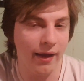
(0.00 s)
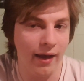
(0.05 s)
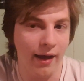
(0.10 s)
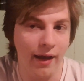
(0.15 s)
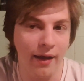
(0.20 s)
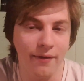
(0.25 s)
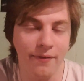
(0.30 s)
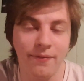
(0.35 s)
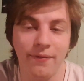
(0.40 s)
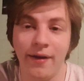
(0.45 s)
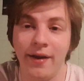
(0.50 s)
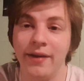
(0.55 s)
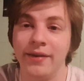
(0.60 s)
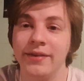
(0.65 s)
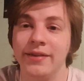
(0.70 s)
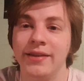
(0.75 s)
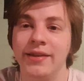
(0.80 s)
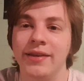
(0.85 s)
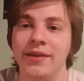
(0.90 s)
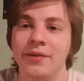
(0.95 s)
I
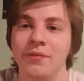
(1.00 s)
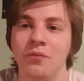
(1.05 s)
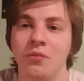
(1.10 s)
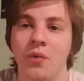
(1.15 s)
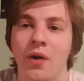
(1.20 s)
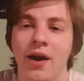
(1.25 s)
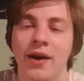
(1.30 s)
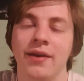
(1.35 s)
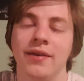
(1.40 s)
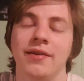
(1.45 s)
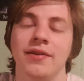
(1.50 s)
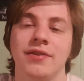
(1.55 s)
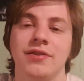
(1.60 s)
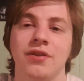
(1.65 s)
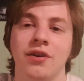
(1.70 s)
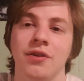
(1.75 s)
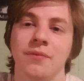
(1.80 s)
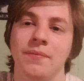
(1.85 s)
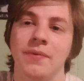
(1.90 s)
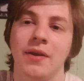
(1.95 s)
finally wanted to
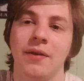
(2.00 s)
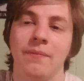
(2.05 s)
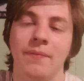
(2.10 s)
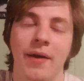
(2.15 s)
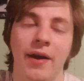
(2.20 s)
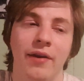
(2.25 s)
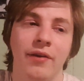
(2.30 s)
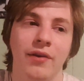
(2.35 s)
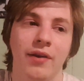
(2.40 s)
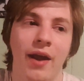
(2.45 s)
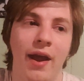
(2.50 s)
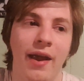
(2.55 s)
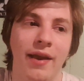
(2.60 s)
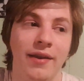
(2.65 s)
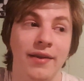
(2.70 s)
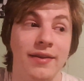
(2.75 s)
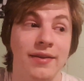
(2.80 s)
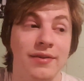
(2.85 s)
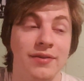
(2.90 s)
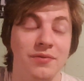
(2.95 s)
start being better,
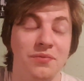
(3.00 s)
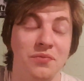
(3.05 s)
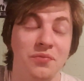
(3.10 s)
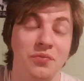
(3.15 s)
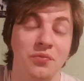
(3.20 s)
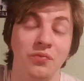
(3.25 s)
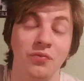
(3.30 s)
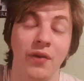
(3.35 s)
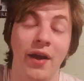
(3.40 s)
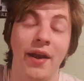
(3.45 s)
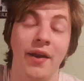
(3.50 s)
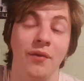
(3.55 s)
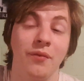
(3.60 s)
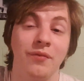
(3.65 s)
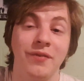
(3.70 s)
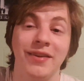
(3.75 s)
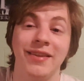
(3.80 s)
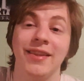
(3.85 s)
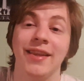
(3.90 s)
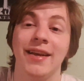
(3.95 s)
and I
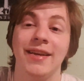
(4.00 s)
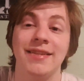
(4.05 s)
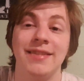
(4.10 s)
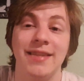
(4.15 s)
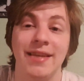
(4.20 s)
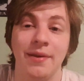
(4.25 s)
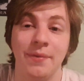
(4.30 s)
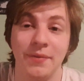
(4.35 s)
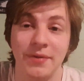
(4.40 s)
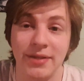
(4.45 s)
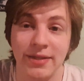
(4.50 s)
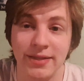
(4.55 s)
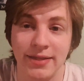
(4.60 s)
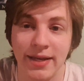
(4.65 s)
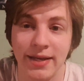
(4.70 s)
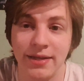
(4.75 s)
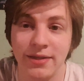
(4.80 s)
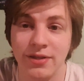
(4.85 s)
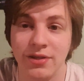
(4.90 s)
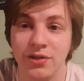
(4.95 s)
realized it was going to
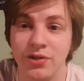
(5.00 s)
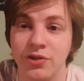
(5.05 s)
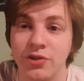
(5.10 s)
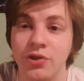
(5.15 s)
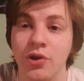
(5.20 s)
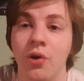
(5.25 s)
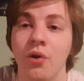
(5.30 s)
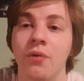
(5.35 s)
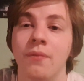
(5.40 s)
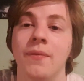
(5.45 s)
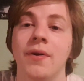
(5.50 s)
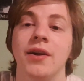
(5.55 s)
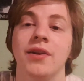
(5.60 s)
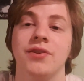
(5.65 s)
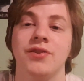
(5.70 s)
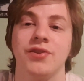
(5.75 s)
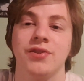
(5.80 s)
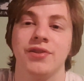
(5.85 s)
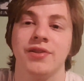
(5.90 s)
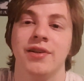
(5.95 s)
take so
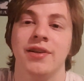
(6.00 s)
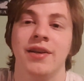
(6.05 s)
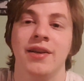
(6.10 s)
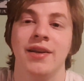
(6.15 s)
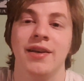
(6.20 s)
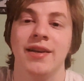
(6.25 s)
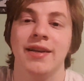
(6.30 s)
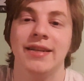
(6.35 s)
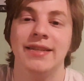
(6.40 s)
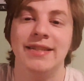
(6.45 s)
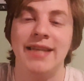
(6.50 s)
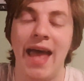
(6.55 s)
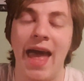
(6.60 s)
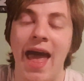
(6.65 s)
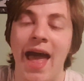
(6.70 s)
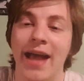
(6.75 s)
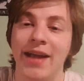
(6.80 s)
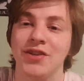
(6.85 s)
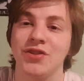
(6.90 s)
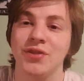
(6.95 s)
much to
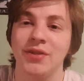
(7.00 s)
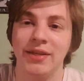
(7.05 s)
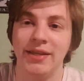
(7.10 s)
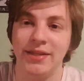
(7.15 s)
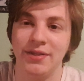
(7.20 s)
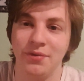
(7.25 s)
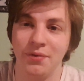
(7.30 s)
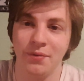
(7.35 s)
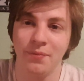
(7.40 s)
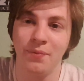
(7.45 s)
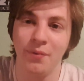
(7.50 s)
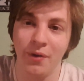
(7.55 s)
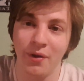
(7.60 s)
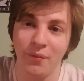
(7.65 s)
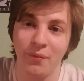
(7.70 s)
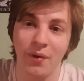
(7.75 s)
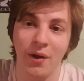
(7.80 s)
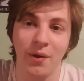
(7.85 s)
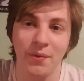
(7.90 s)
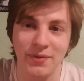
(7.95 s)
actually get to a point
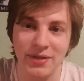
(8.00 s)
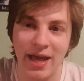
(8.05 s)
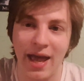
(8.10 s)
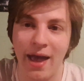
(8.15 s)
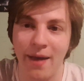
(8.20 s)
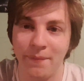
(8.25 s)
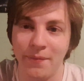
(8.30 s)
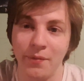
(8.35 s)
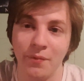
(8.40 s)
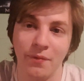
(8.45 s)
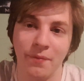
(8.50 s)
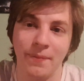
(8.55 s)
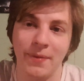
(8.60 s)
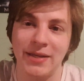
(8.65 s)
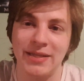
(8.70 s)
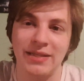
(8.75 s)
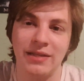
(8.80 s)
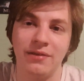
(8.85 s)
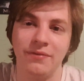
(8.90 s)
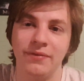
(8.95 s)
where I was happy with
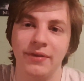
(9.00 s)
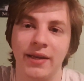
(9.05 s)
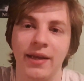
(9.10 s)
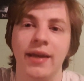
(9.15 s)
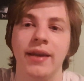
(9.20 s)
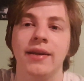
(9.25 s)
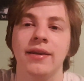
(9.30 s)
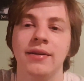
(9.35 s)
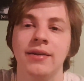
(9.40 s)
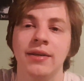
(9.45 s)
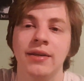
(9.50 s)
myself again.